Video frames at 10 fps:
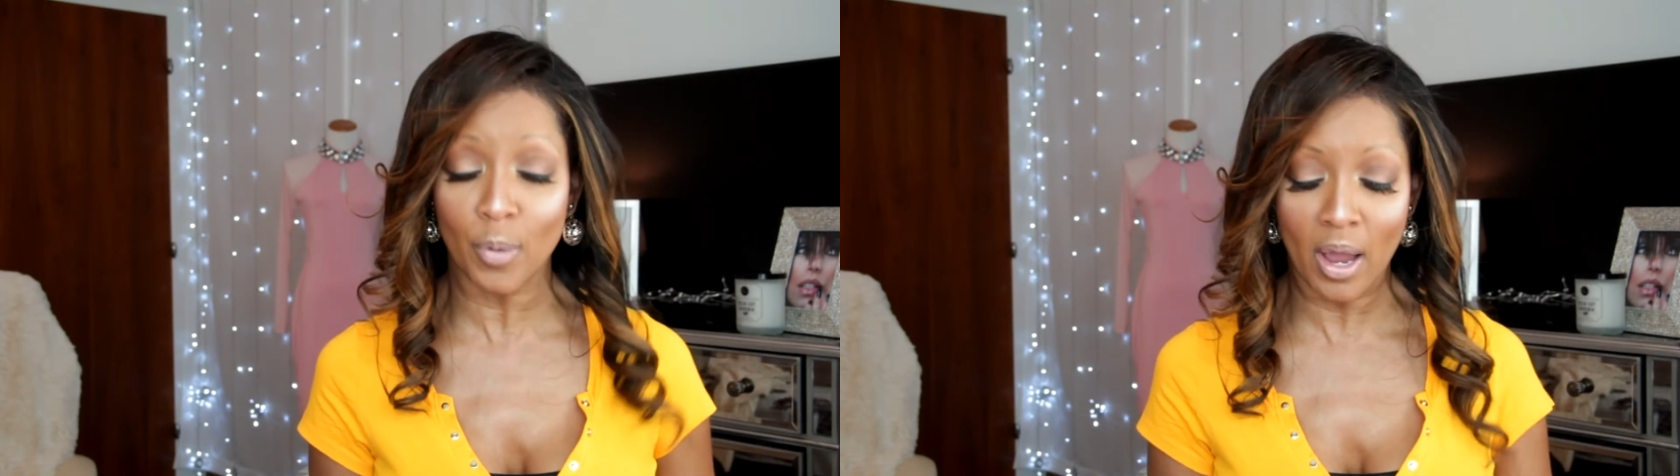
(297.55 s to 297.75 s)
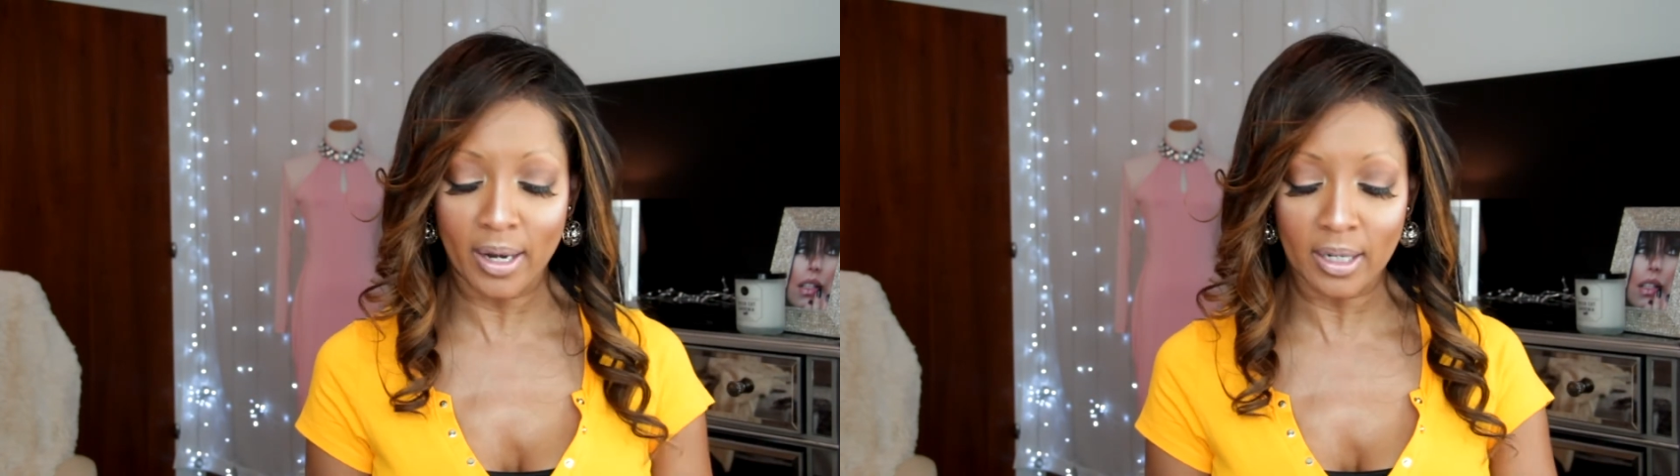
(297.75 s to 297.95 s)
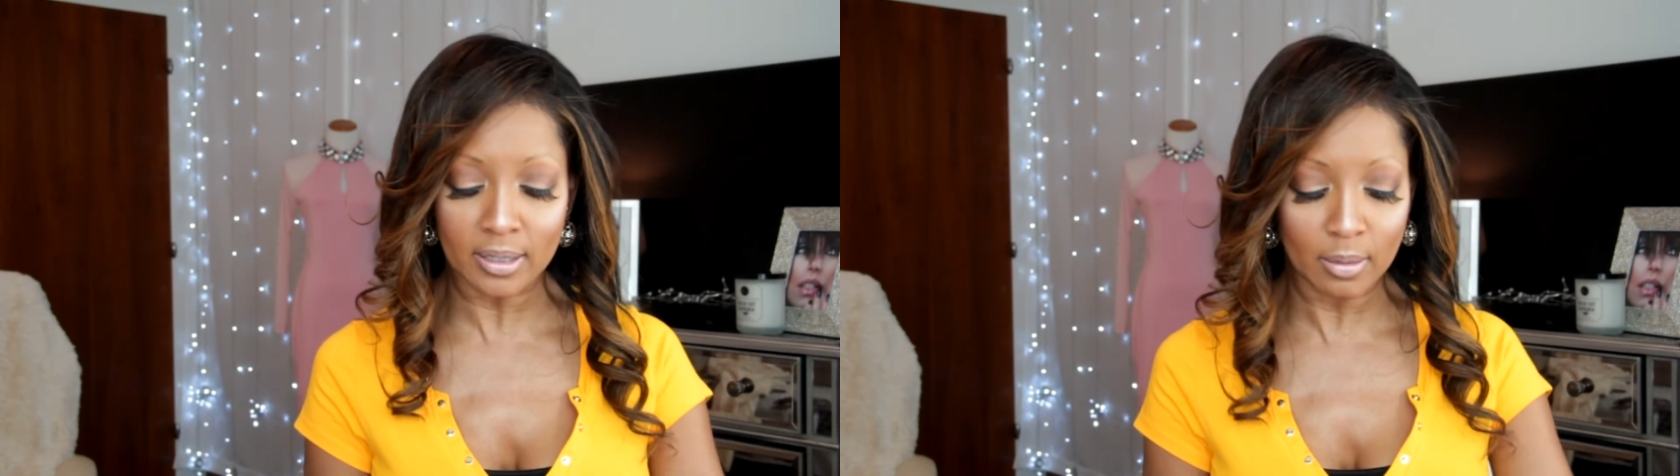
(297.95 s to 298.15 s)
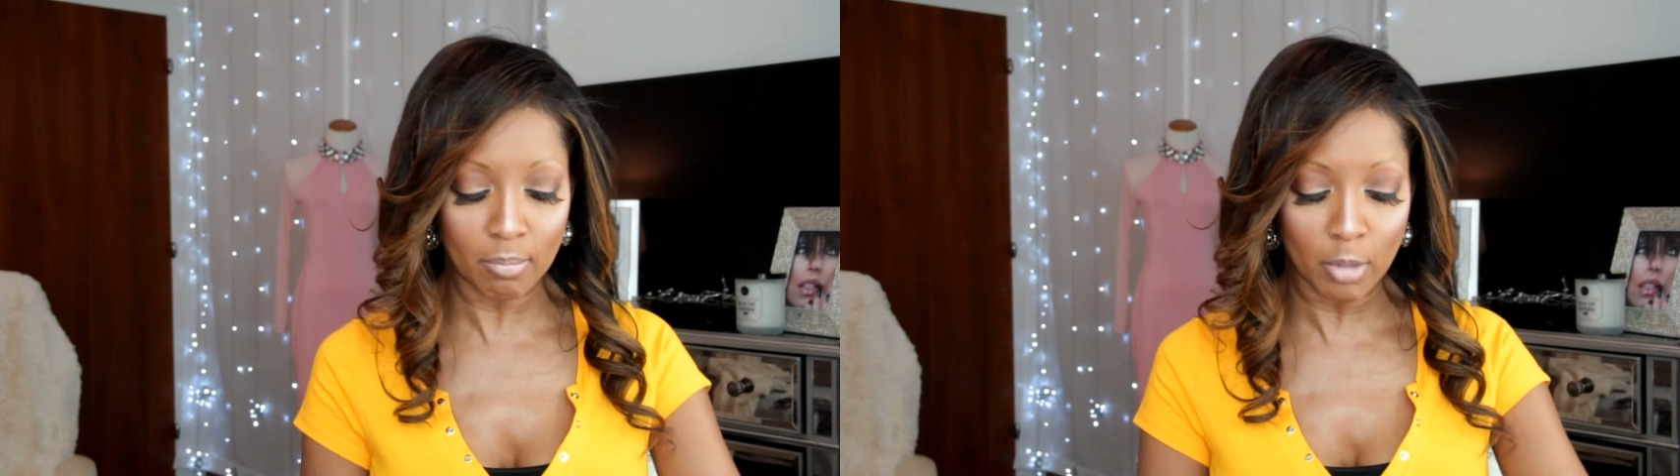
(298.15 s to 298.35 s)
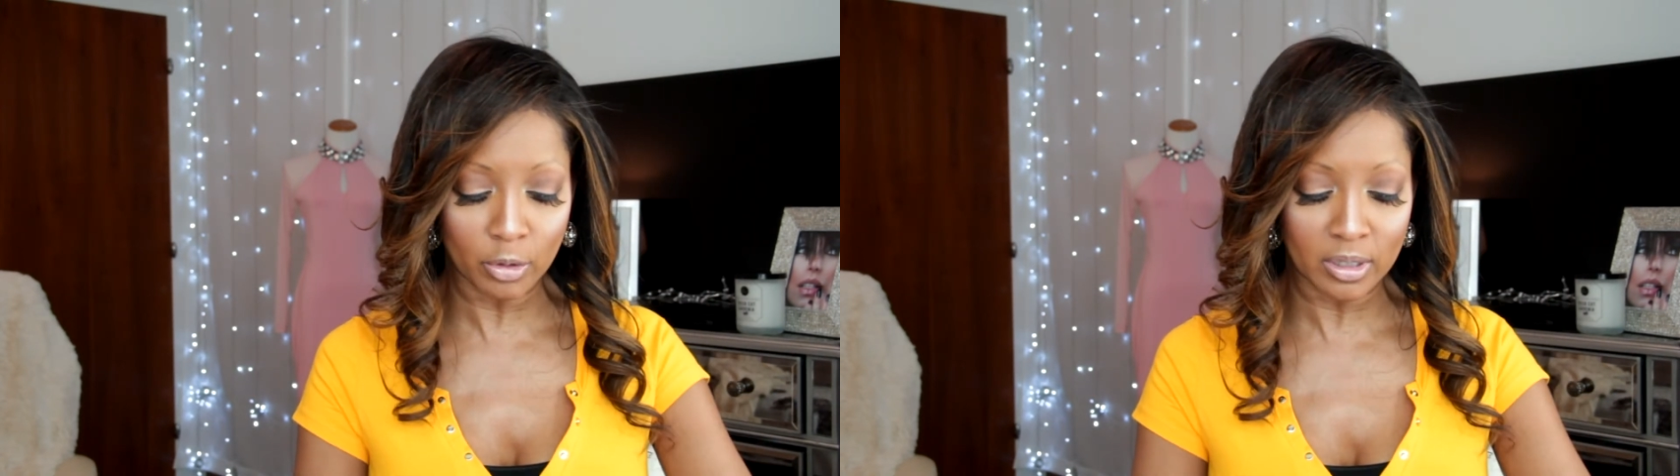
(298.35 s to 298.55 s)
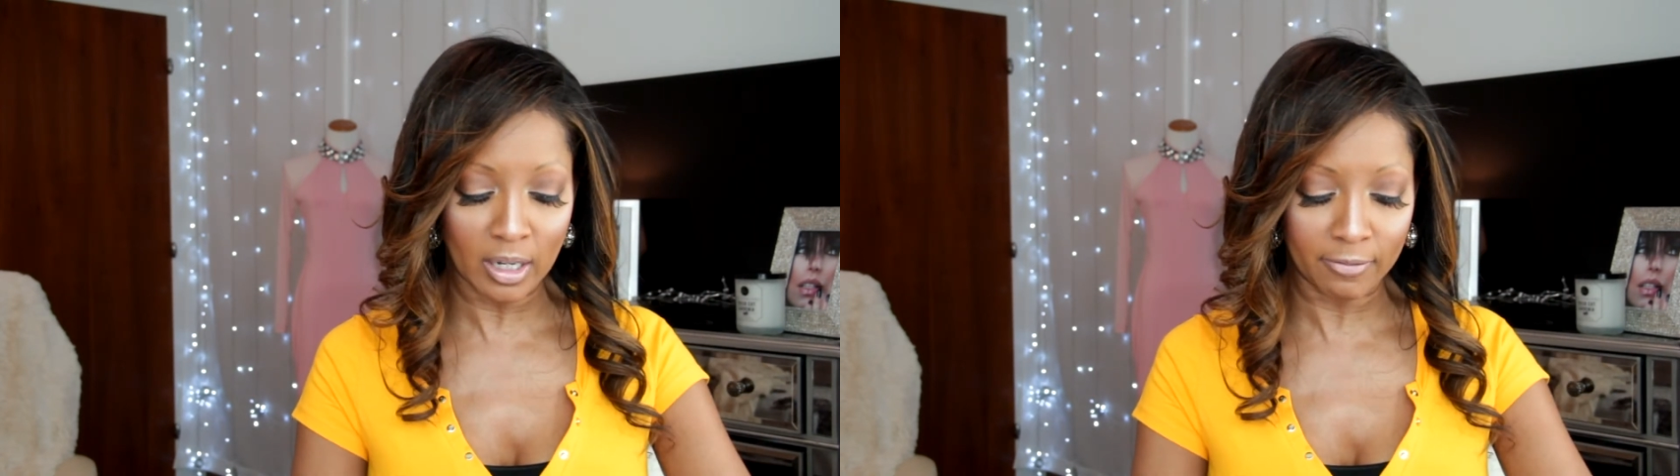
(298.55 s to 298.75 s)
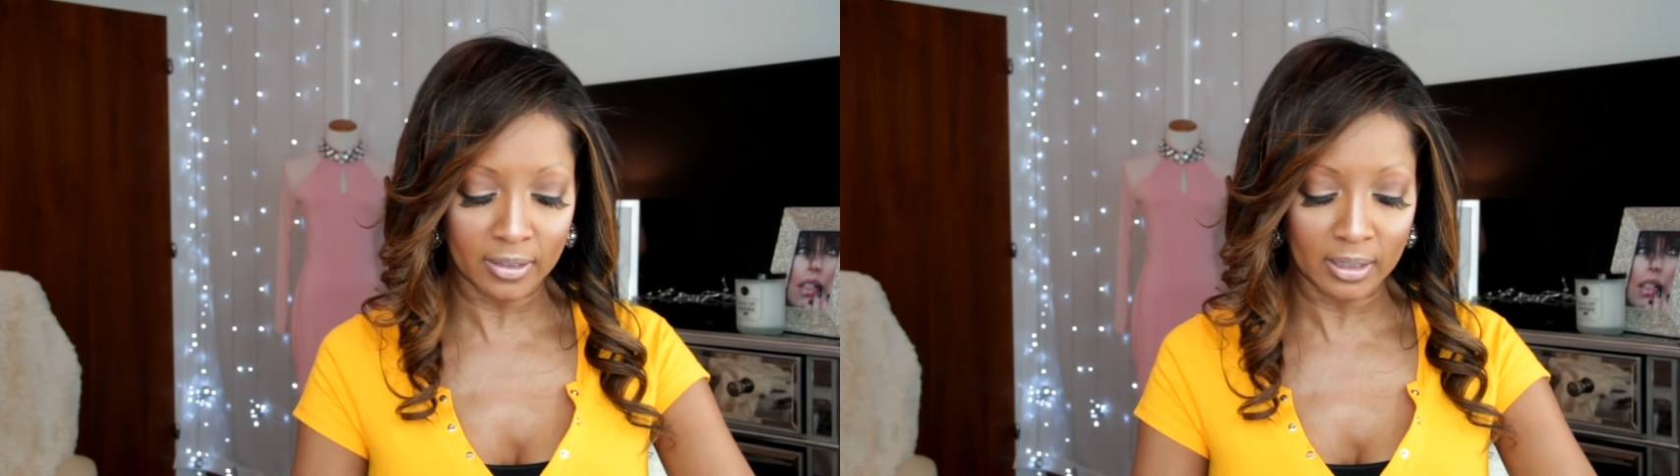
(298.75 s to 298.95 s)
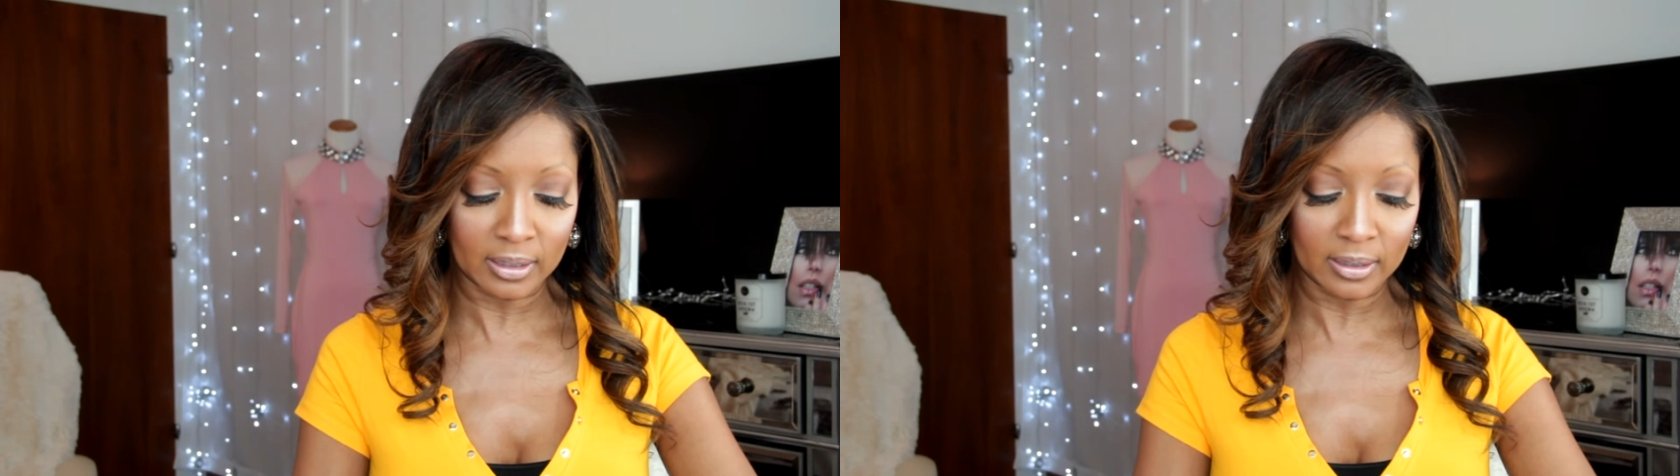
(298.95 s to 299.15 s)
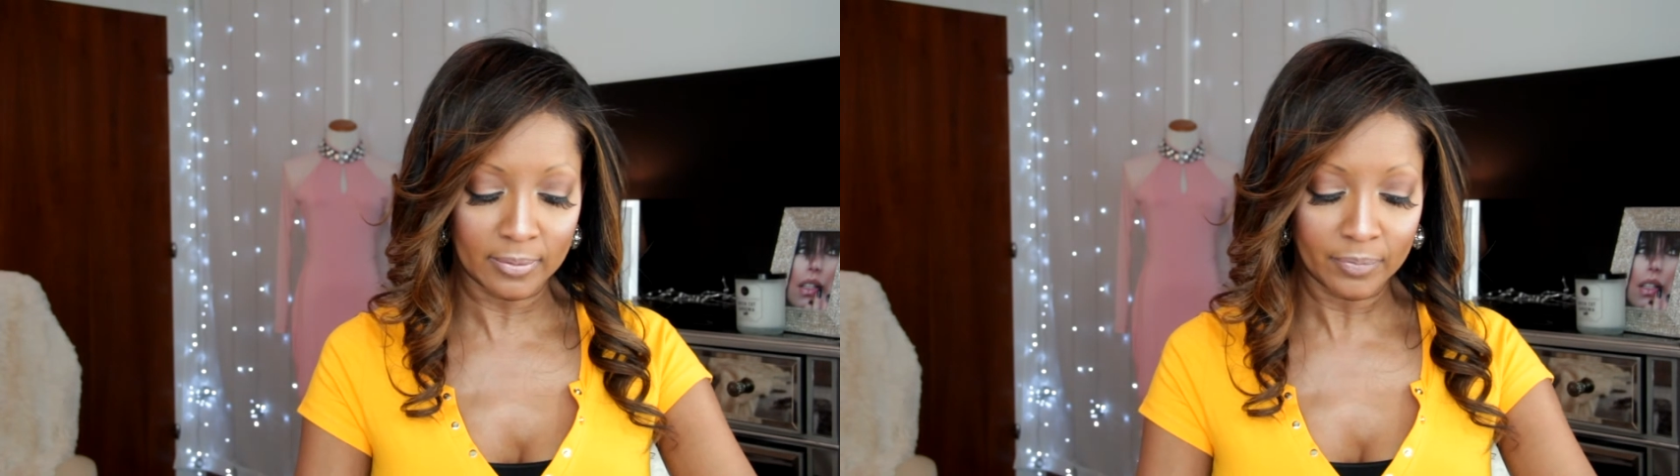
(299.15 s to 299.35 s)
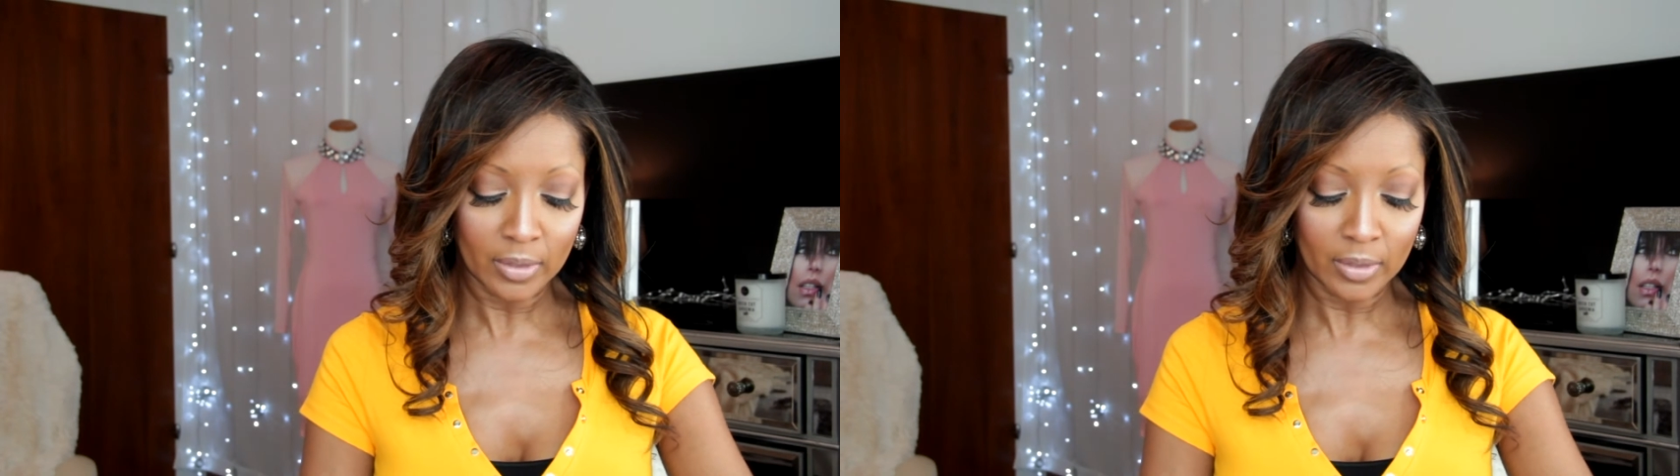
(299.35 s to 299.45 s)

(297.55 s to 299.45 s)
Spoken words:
products, most definitely.